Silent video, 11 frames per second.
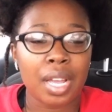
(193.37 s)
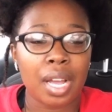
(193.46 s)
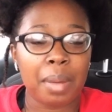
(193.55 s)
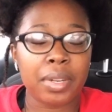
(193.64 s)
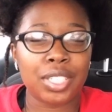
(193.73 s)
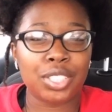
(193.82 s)
I'm
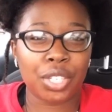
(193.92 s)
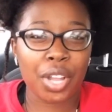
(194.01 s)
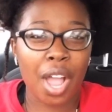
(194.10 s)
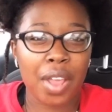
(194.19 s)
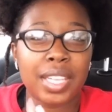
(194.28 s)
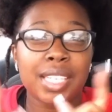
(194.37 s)
going to show y'all
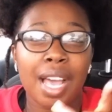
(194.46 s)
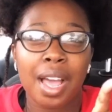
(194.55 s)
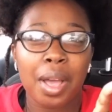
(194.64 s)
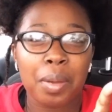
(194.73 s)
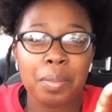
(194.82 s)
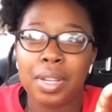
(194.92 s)
the
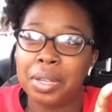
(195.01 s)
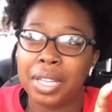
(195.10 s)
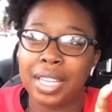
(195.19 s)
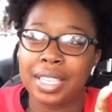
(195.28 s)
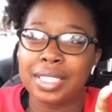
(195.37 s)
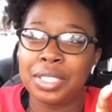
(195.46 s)
time
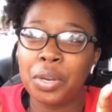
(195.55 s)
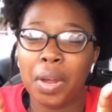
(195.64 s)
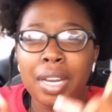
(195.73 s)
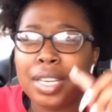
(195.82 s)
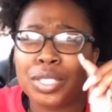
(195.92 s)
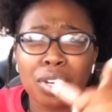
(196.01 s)
because, you know, I need
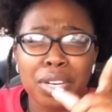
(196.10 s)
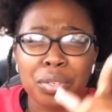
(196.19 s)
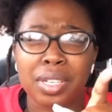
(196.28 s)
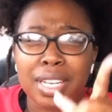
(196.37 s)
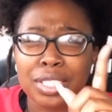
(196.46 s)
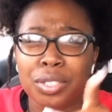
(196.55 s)
to start doing
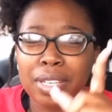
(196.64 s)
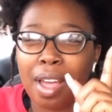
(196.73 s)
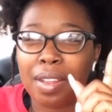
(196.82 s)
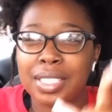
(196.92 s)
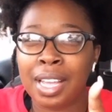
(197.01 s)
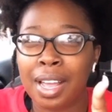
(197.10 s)
that, showing y'all the
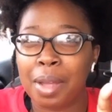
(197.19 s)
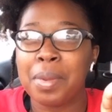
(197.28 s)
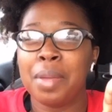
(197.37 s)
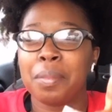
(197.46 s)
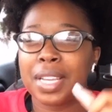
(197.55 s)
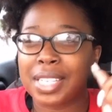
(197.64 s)
time
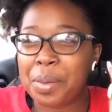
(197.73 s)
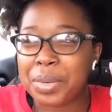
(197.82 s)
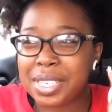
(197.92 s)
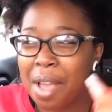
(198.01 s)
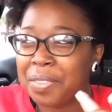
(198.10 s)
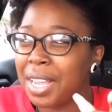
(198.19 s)
because that will
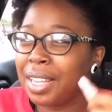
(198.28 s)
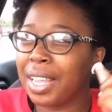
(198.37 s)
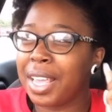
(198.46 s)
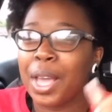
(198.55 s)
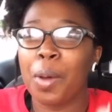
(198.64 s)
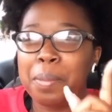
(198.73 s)
definitely
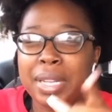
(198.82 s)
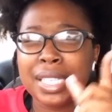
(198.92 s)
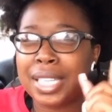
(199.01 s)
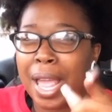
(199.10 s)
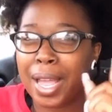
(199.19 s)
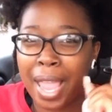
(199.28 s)
help me
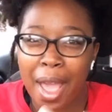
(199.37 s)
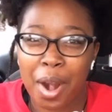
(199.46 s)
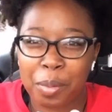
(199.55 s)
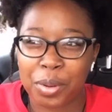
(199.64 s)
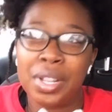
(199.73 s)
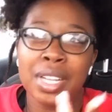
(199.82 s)
stay
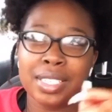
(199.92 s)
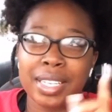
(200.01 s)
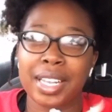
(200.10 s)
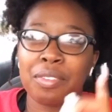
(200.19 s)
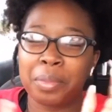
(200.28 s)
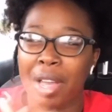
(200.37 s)
accountable. So, yeah,
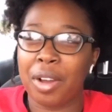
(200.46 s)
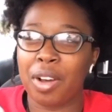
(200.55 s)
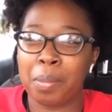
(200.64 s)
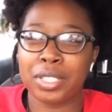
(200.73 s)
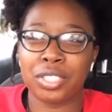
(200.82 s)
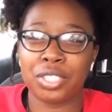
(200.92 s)
from now on, I'm going
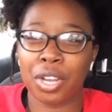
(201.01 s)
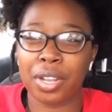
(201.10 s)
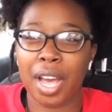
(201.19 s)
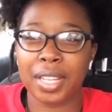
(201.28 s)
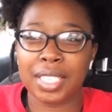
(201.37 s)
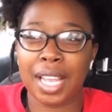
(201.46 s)
to show y'all
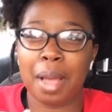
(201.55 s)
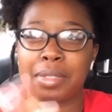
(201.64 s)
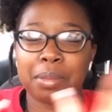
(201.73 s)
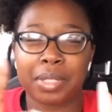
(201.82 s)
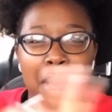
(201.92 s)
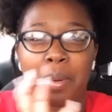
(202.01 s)
the time some
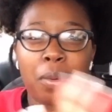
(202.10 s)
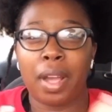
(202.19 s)
type of way.